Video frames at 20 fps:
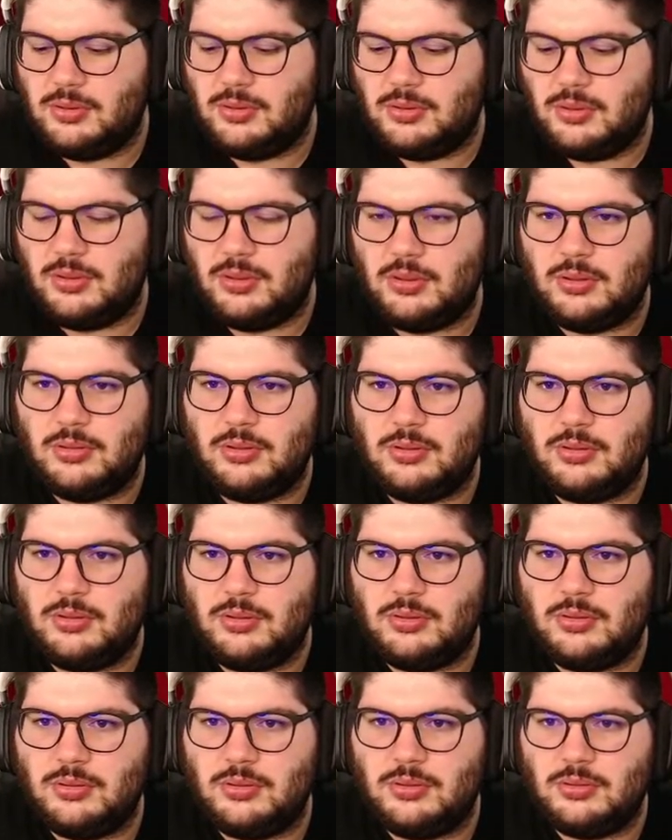
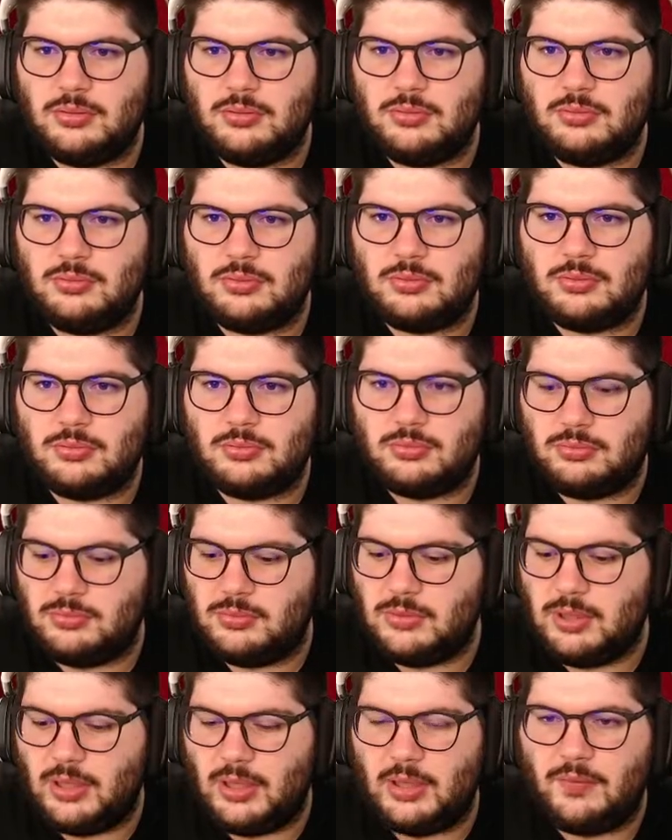If
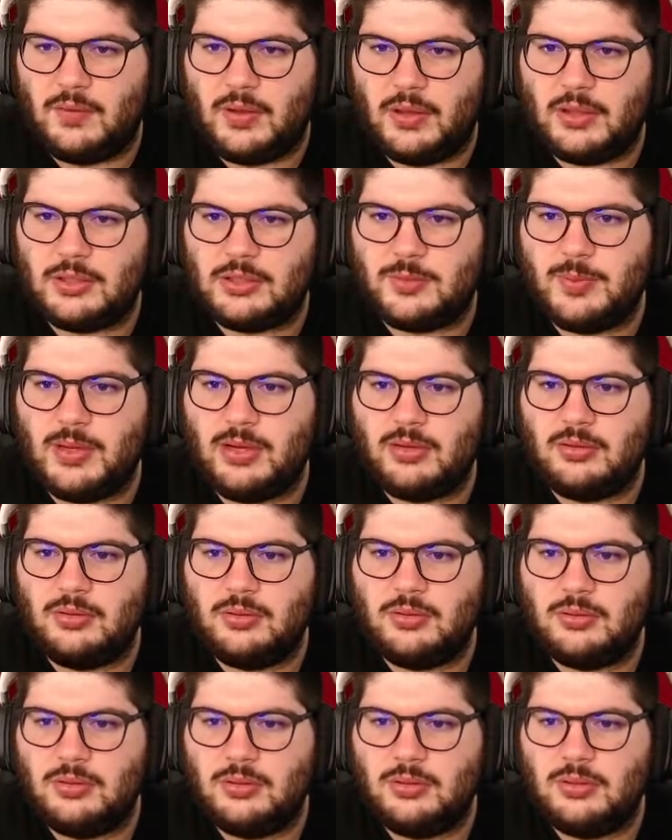I can spell.
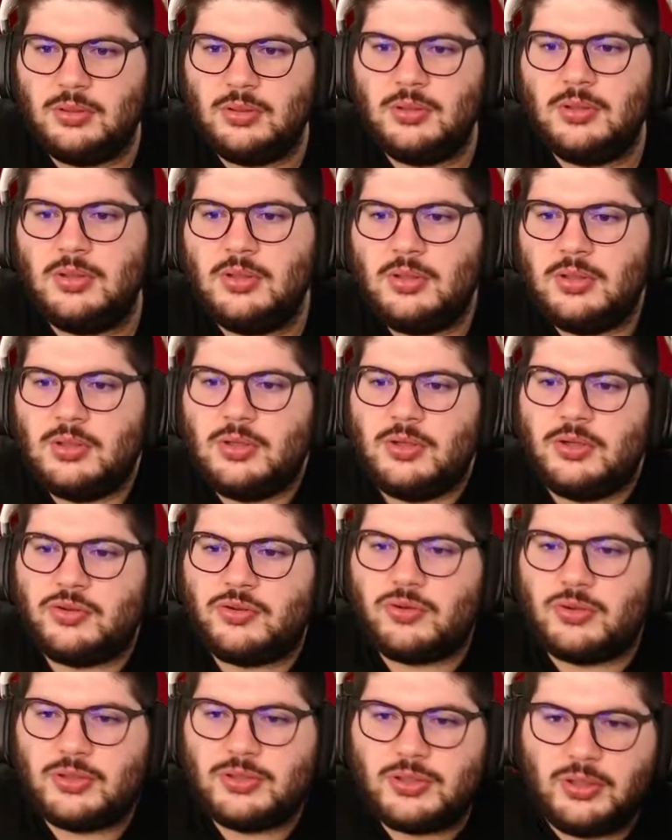
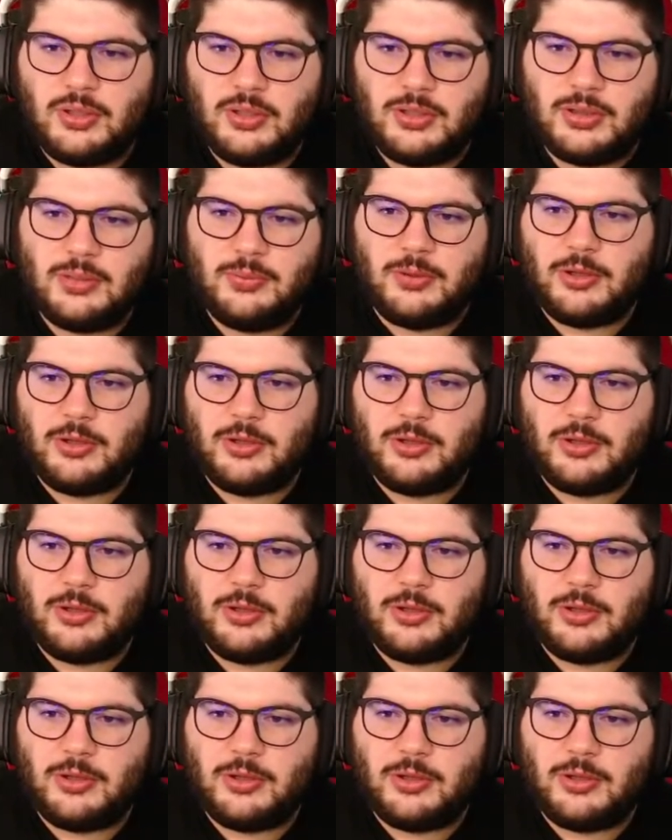Trossard, there we